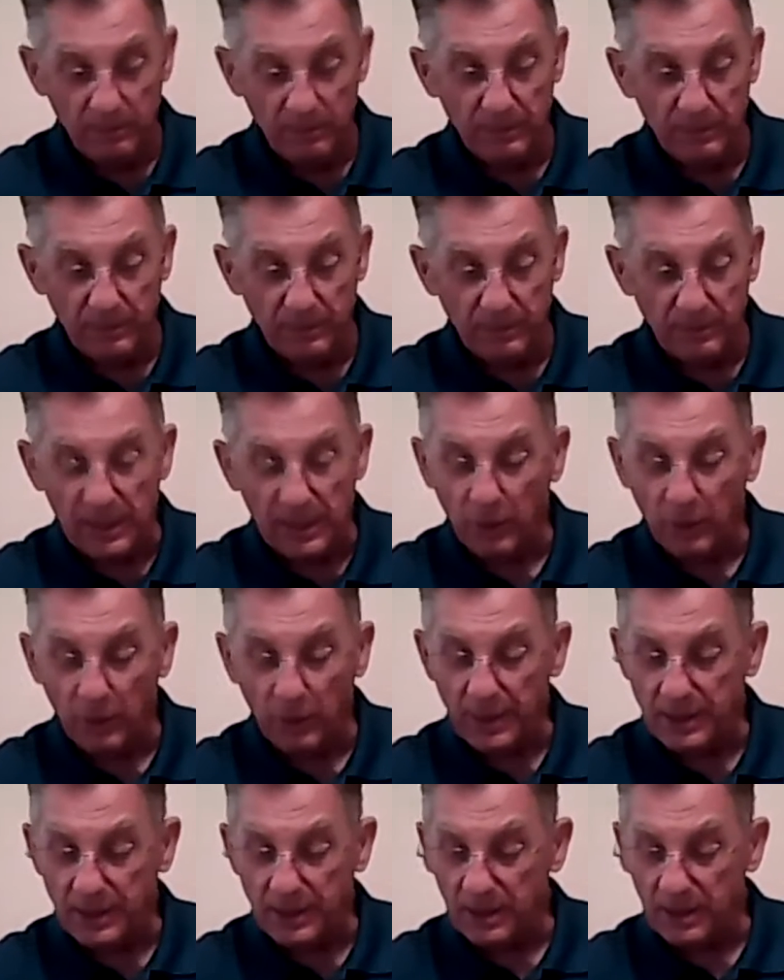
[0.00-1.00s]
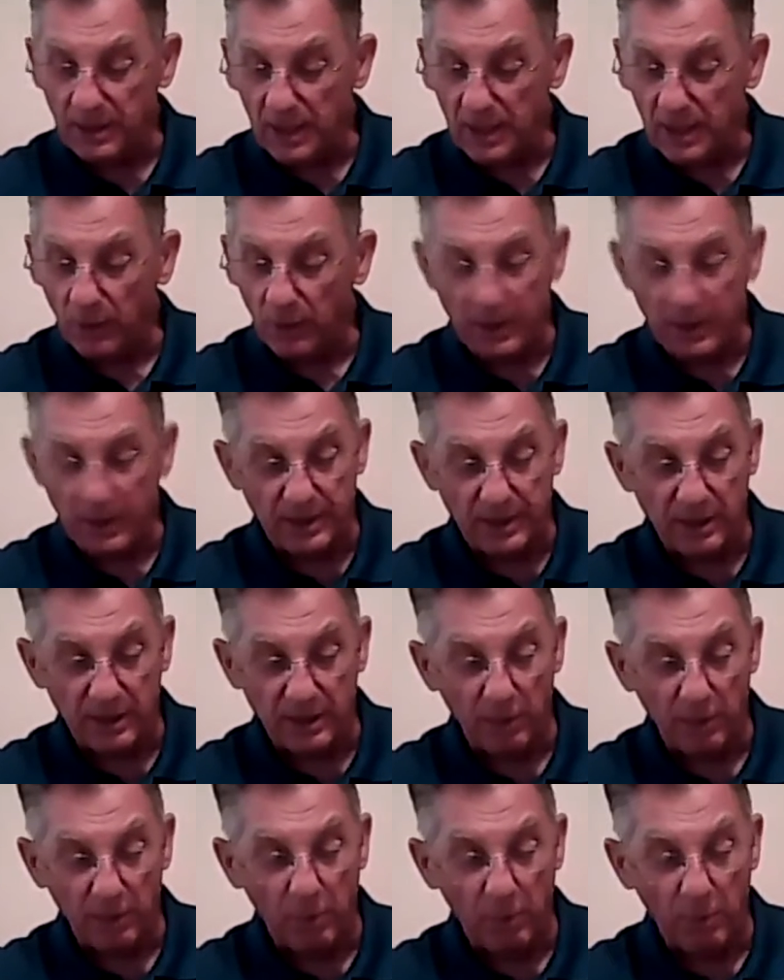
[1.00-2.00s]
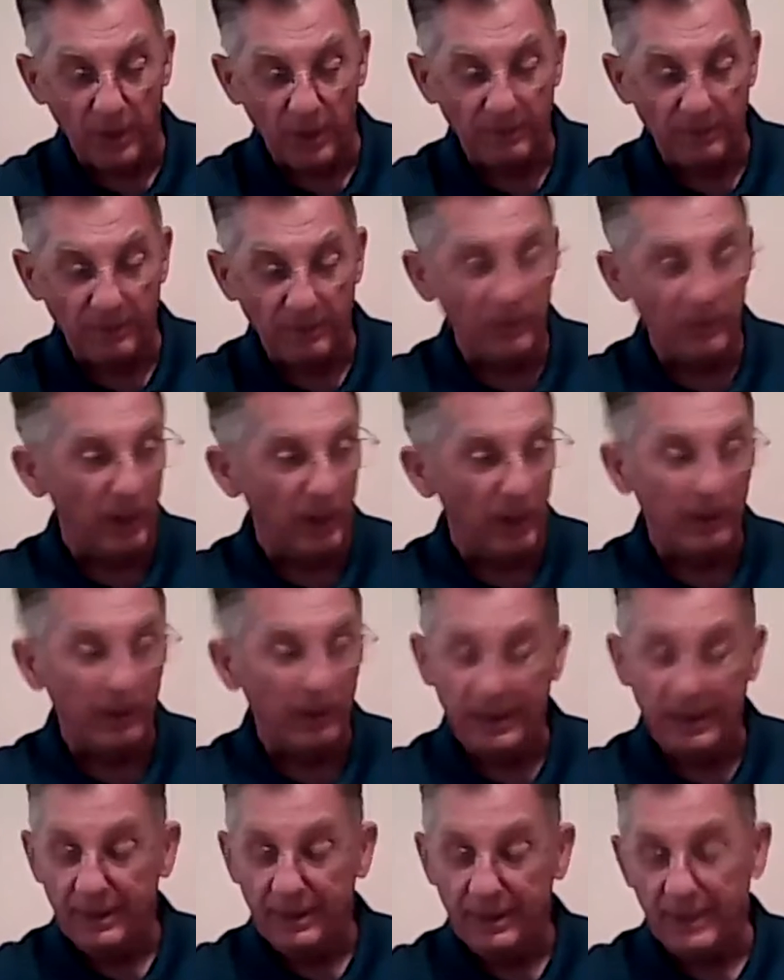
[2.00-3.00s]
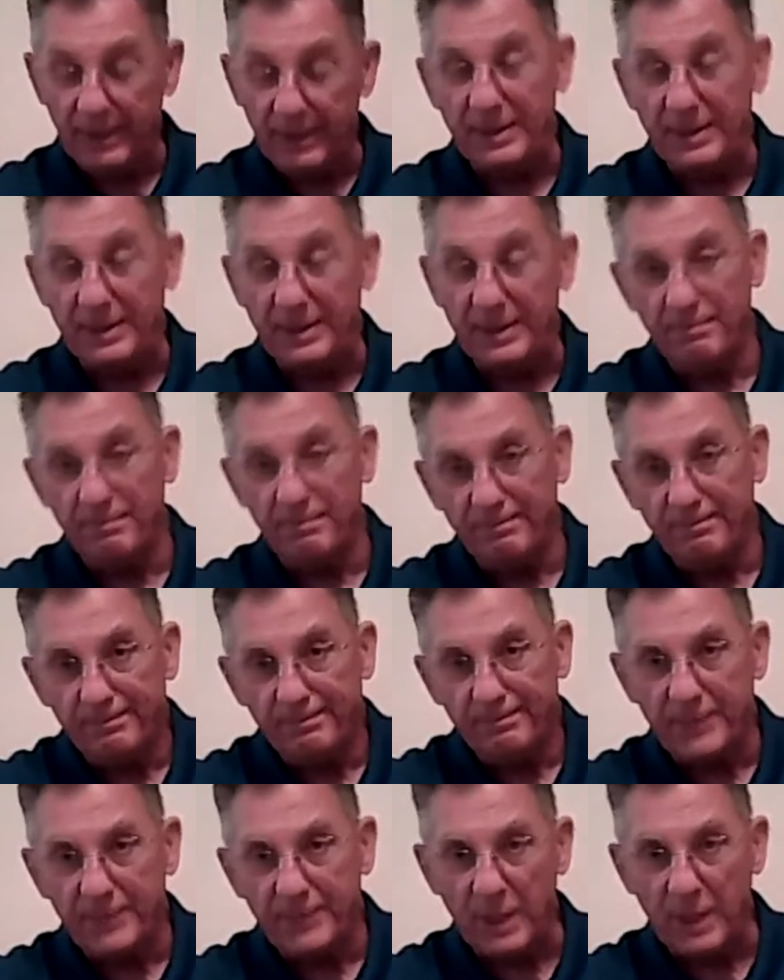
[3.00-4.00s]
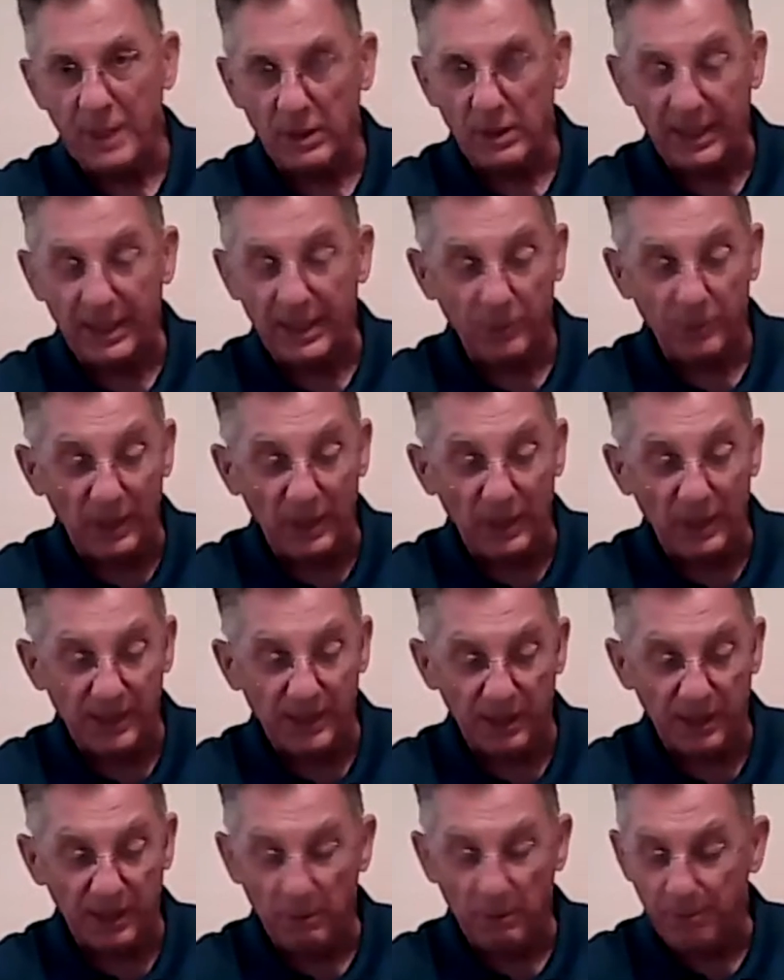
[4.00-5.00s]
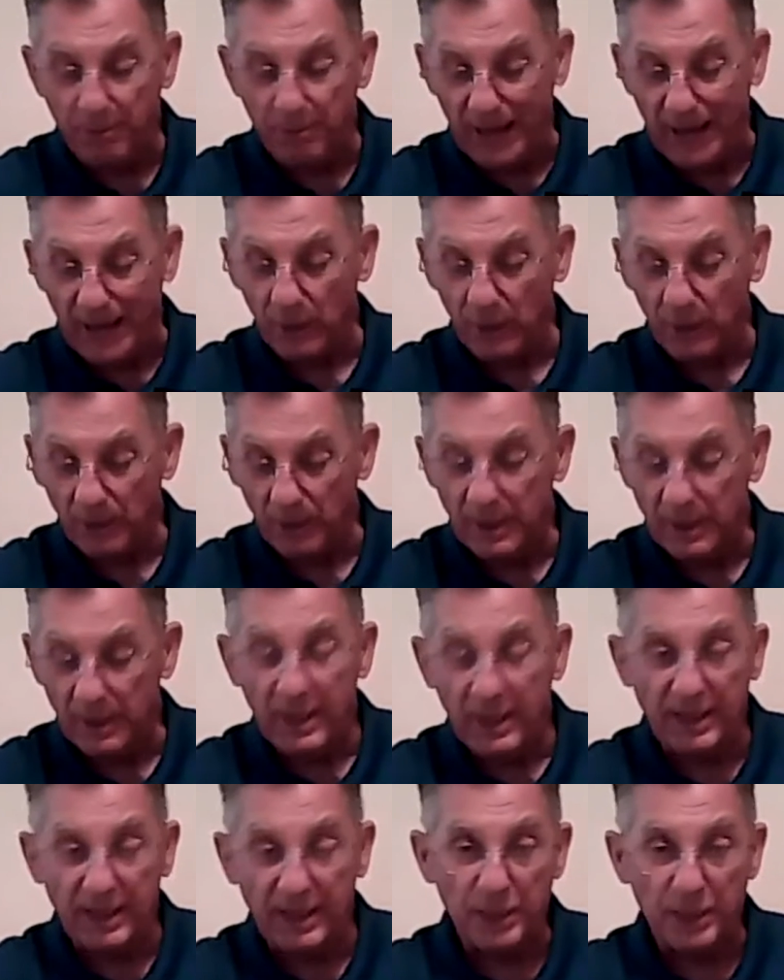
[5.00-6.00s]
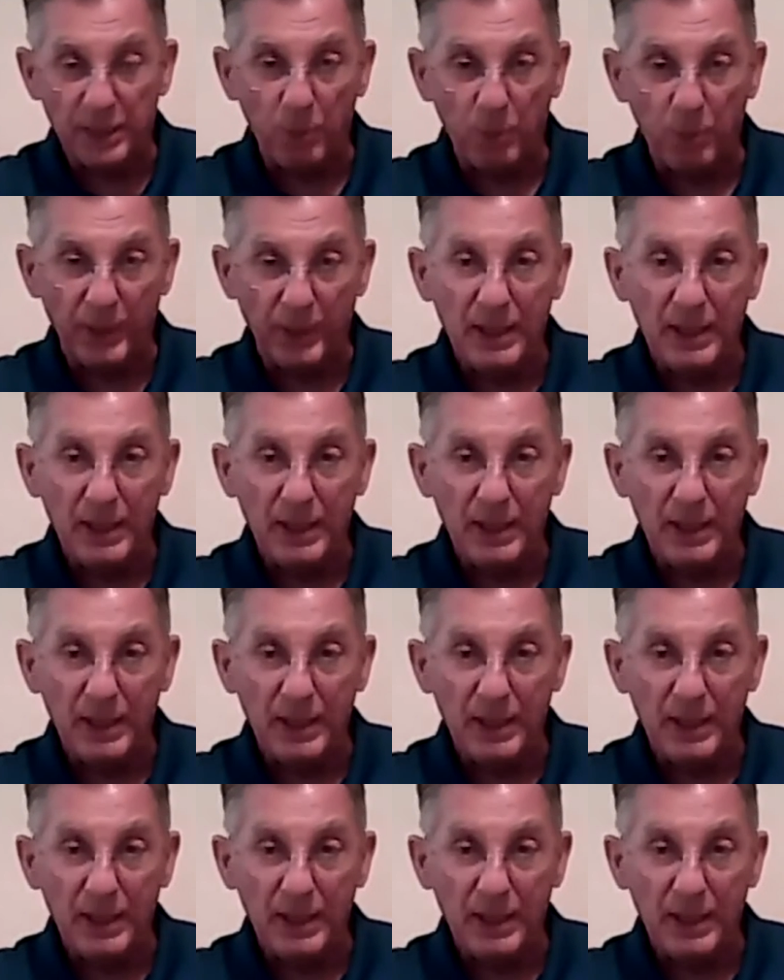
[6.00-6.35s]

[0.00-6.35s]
decreases and decreases to the point where it sounds like it's really nothing but background at this point.